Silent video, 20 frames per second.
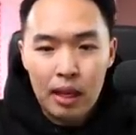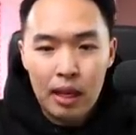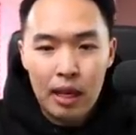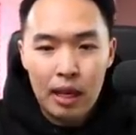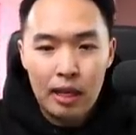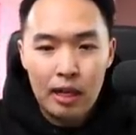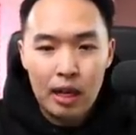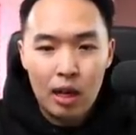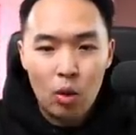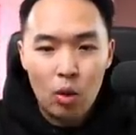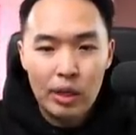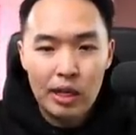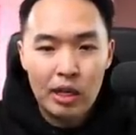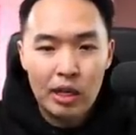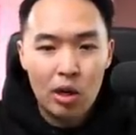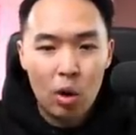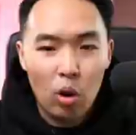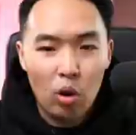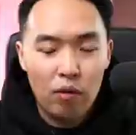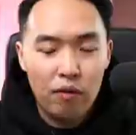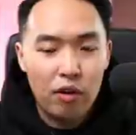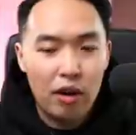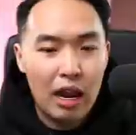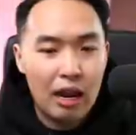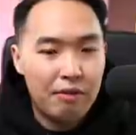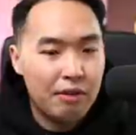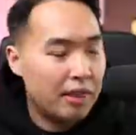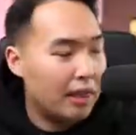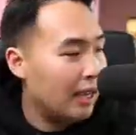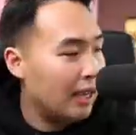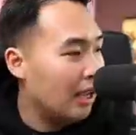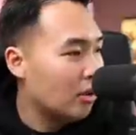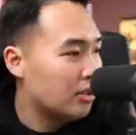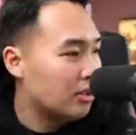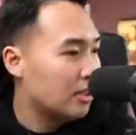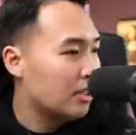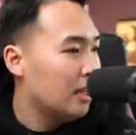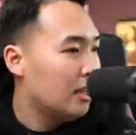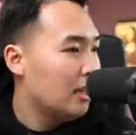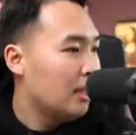and uh, we can go over everything
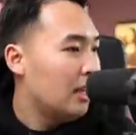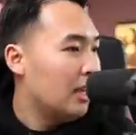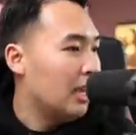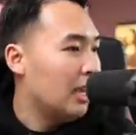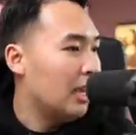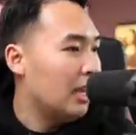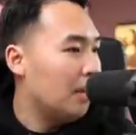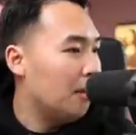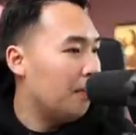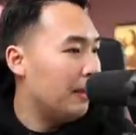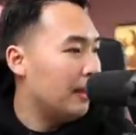else in a